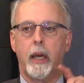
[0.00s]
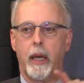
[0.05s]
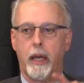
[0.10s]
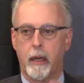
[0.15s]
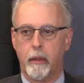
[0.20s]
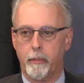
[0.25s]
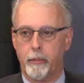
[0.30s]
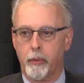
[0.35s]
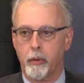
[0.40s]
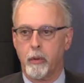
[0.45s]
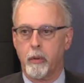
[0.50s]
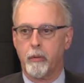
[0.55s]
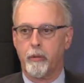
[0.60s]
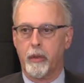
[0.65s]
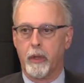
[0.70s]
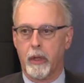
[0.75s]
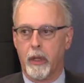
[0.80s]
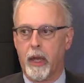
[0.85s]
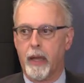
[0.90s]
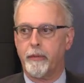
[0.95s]
and improve
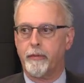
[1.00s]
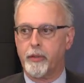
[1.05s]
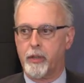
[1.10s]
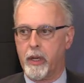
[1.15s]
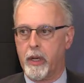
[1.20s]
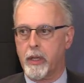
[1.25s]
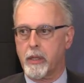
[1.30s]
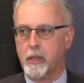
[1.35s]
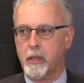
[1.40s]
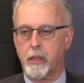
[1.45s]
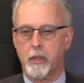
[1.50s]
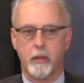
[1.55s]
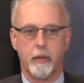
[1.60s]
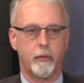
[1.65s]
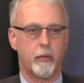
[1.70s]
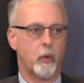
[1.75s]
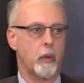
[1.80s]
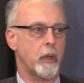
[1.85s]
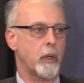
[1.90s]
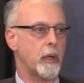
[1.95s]
the life chances
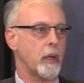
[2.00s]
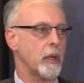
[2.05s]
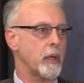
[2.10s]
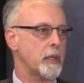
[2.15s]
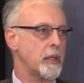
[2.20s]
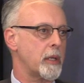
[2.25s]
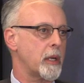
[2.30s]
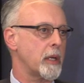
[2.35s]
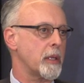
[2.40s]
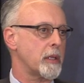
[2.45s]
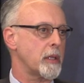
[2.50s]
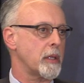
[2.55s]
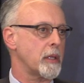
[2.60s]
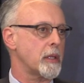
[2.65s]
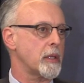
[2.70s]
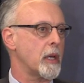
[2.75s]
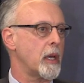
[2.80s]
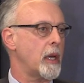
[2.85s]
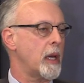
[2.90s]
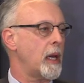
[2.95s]
of ordinary
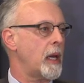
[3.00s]
citizens.